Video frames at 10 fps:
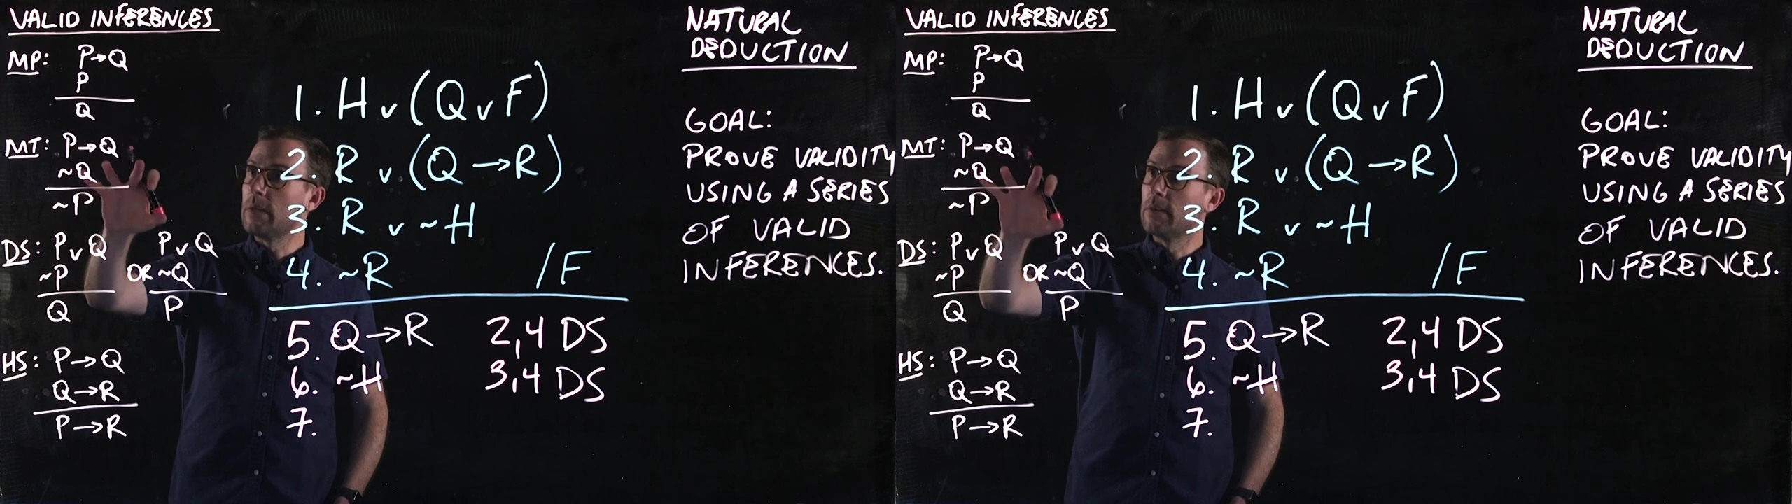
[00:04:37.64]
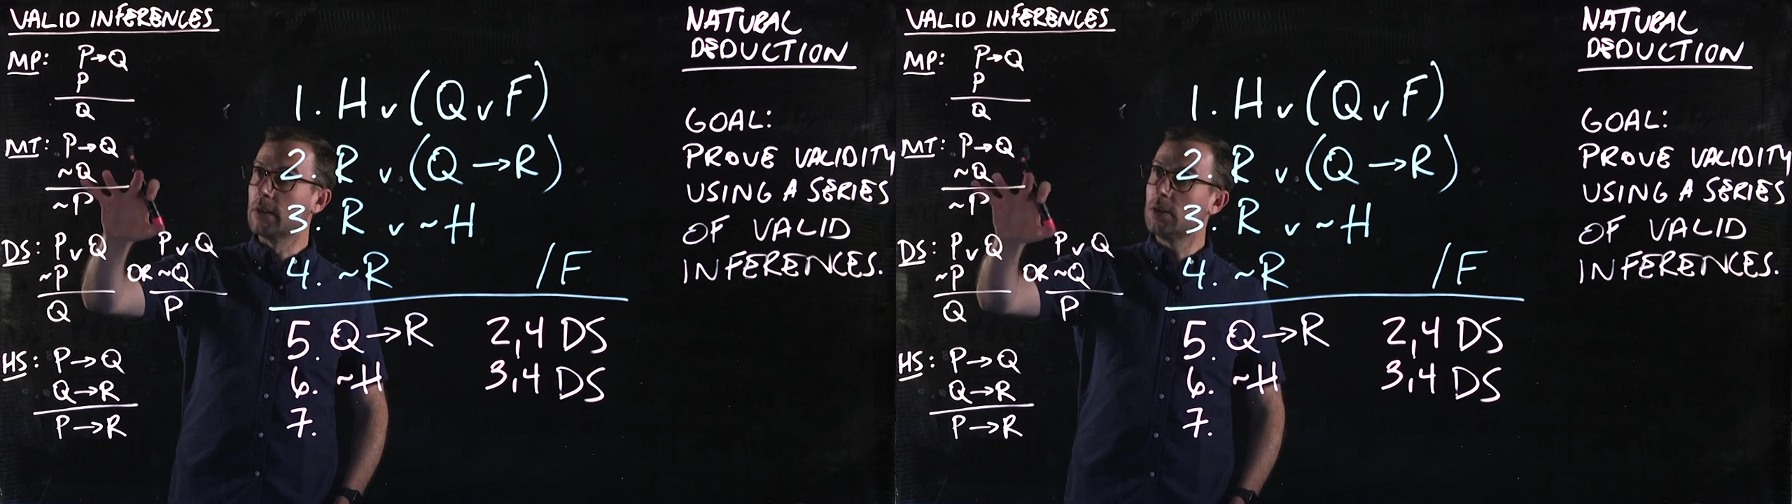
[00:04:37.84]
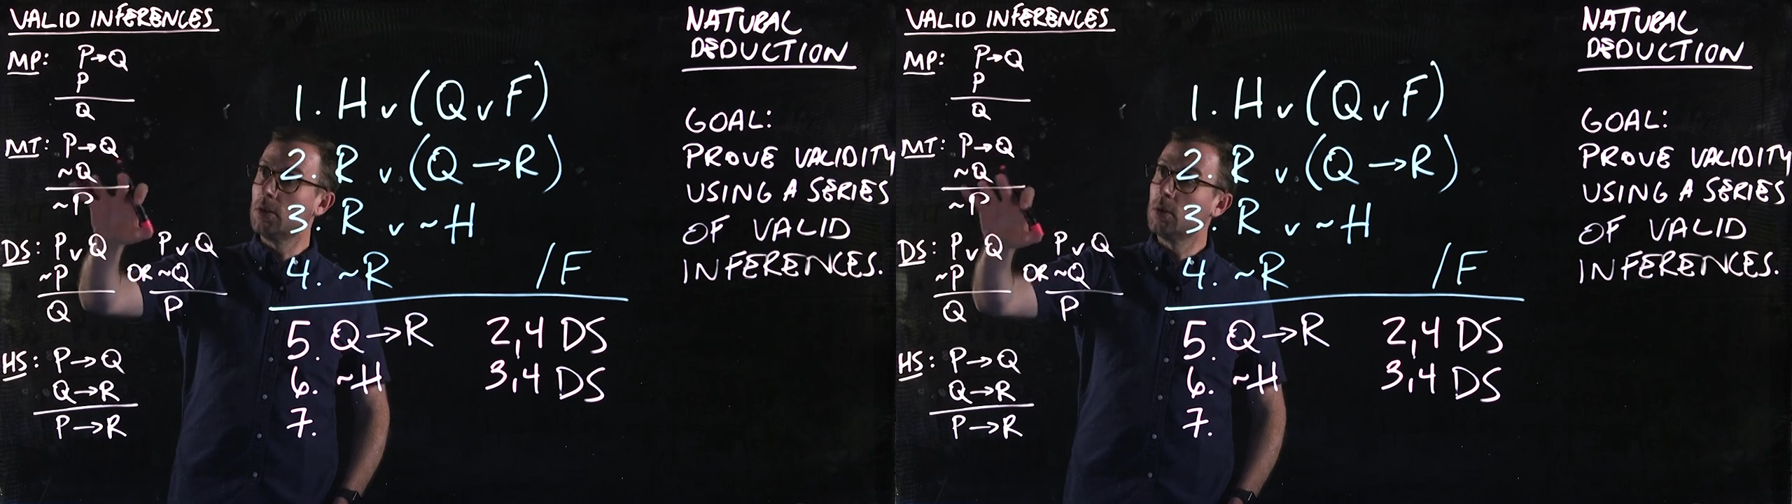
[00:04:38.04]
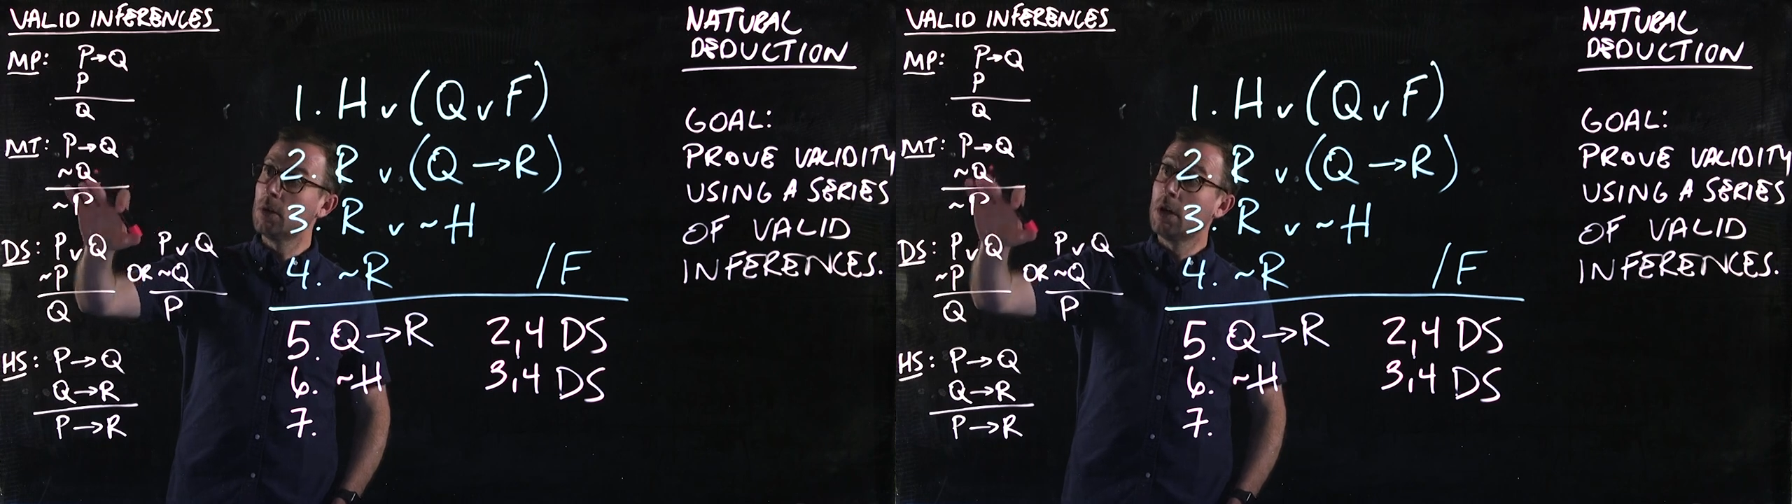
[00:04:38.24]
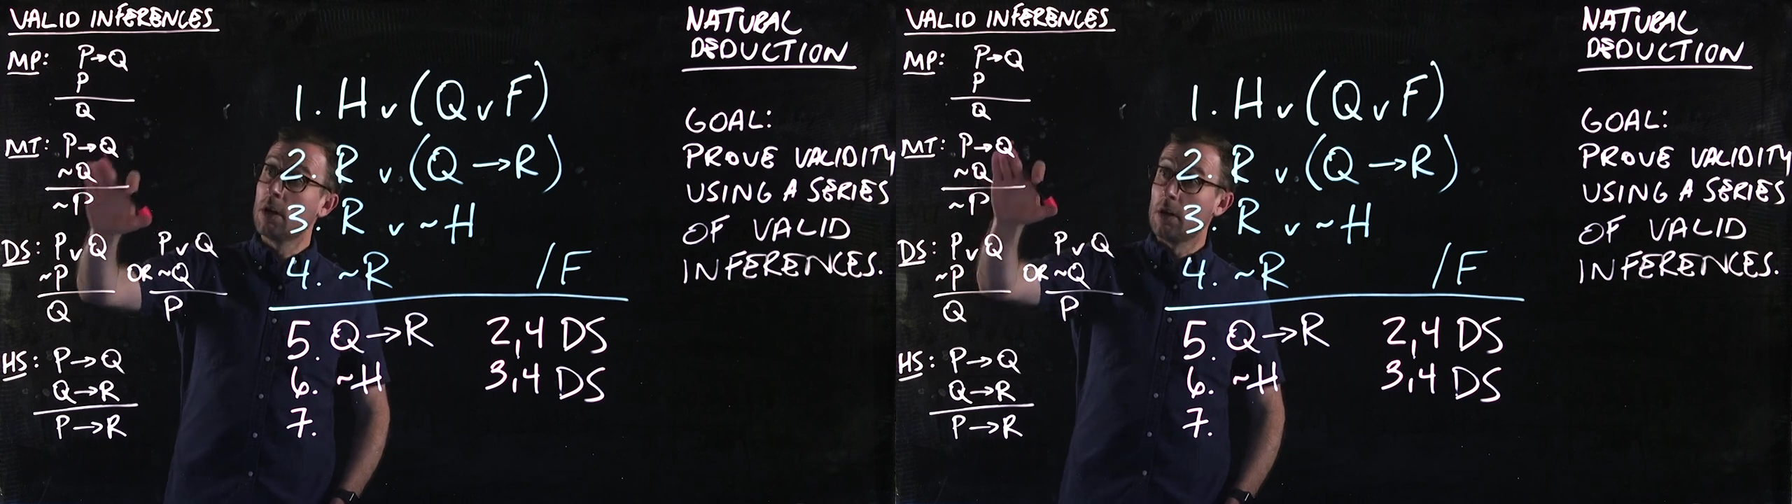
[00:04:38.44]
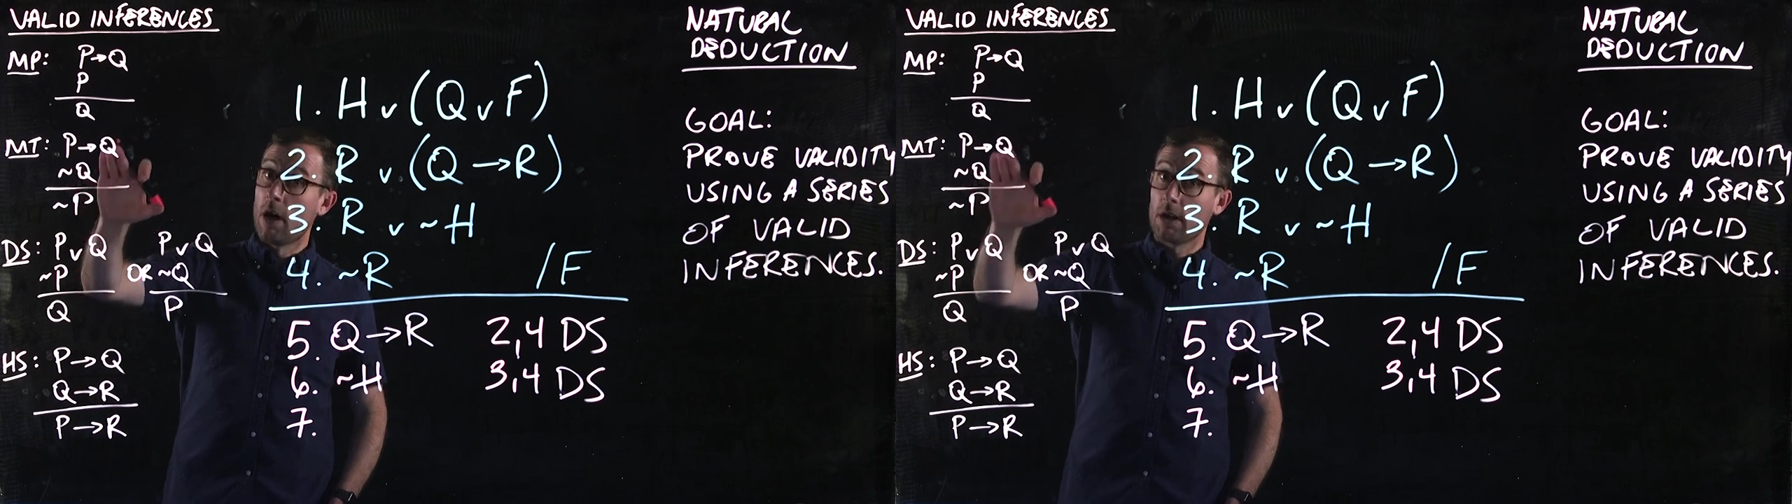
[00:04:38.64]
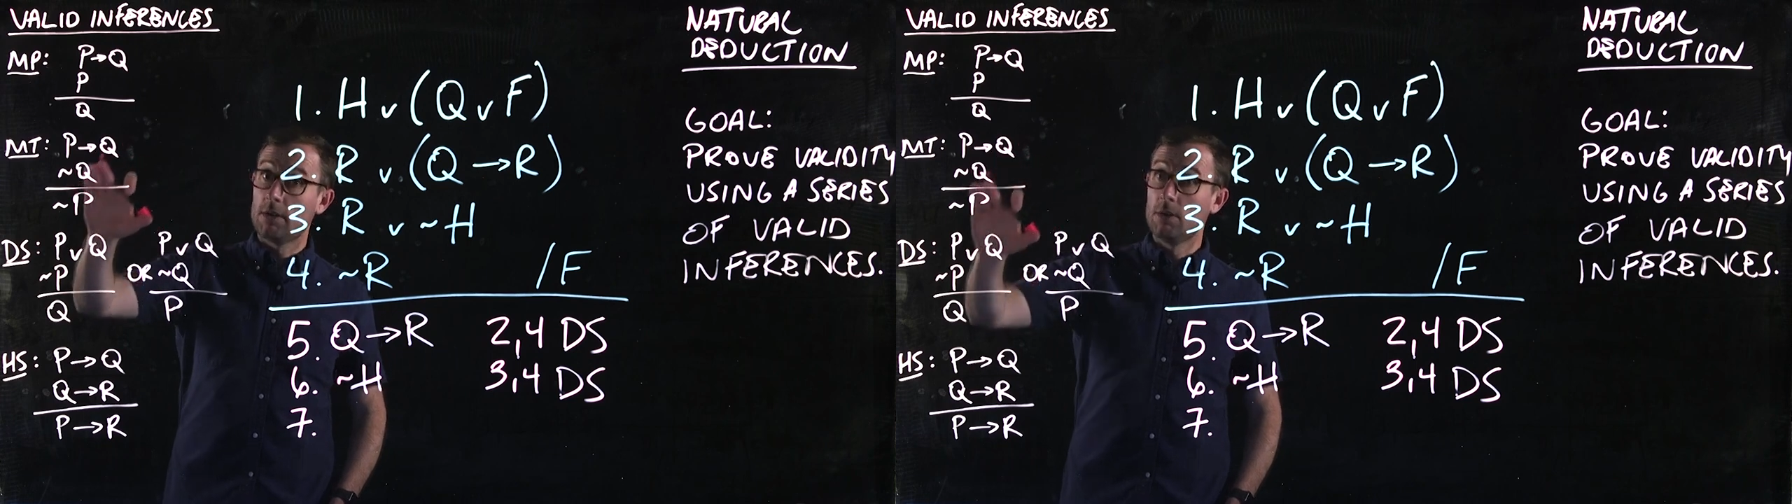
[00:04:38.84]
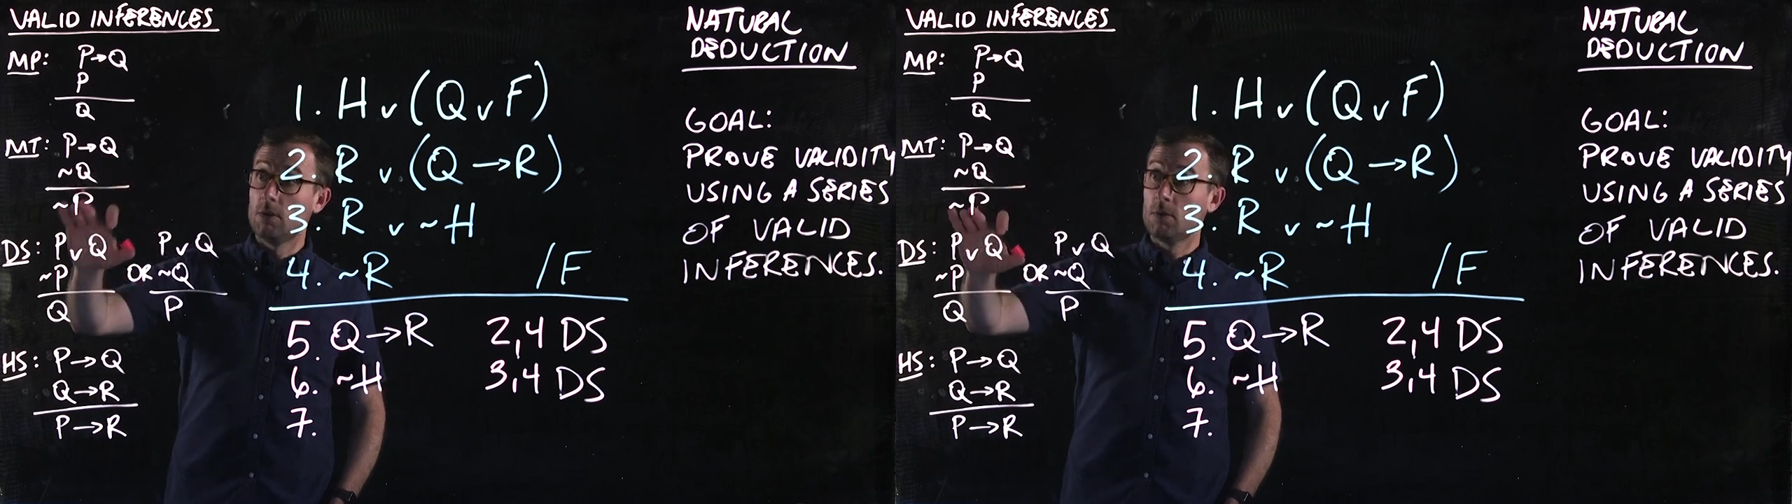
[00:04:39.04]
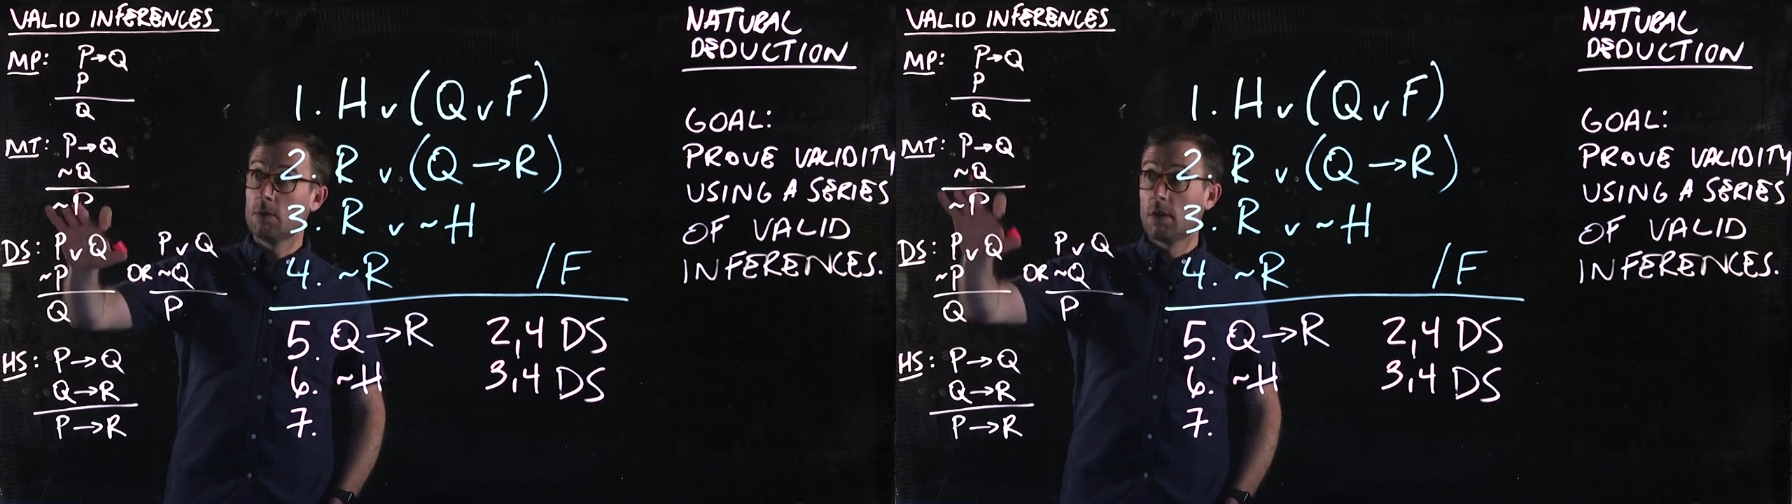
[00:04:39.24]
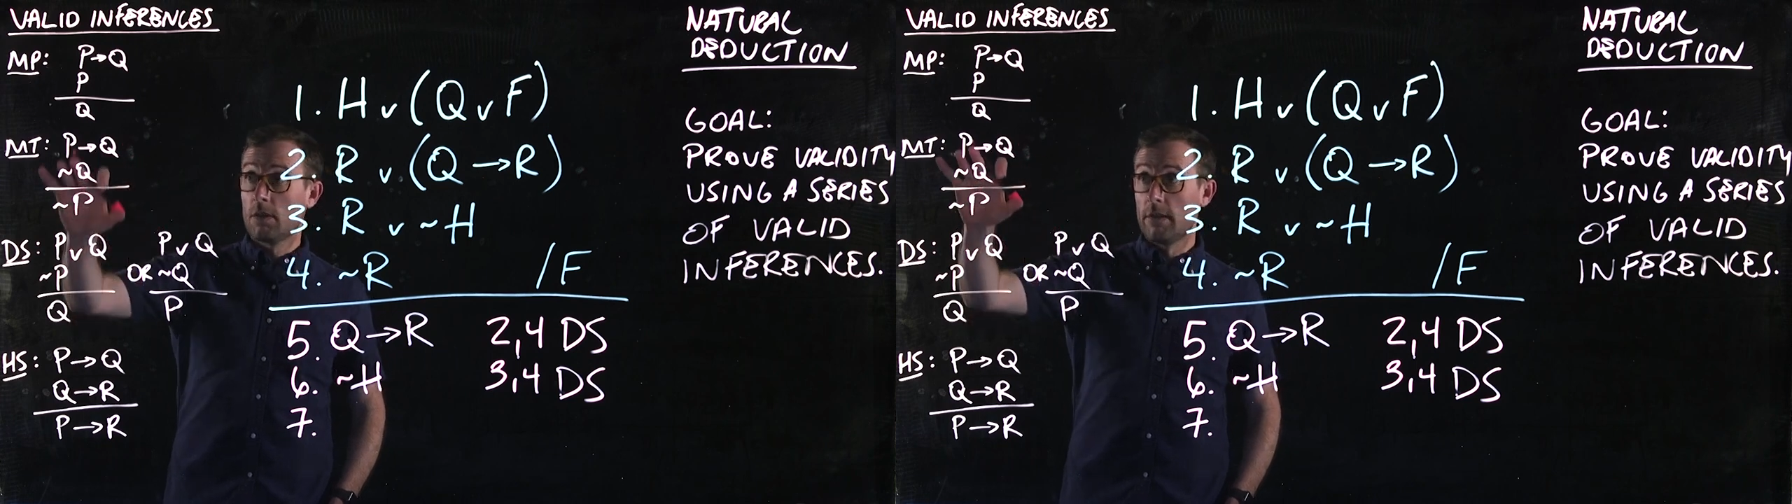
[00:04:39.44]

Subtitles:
P then Q, not Q,